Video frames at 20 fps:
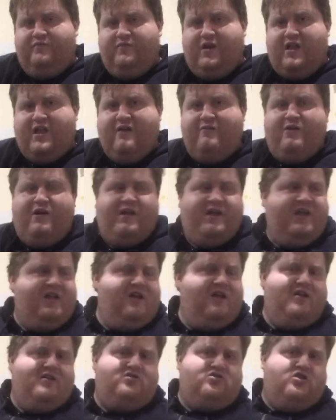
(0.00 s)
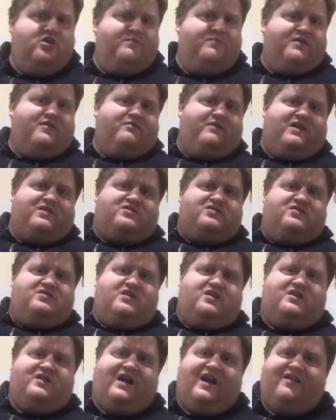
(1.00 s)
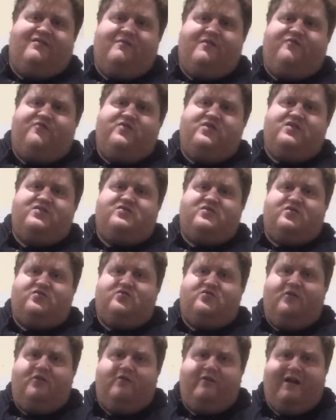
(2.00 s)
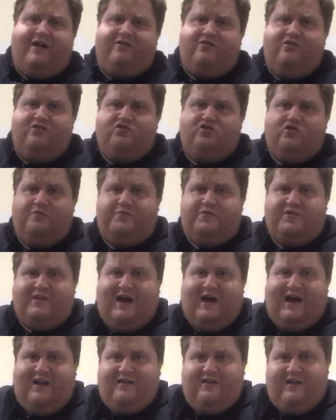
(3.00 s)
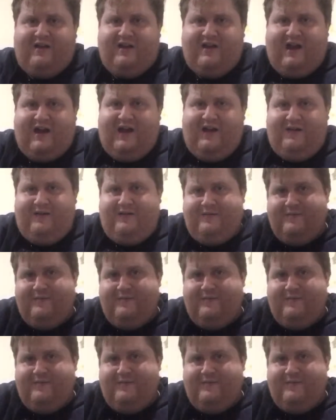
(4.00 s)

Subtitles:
I don't want any stupid questions, okay? Let me finish the story how YouTube started, okay?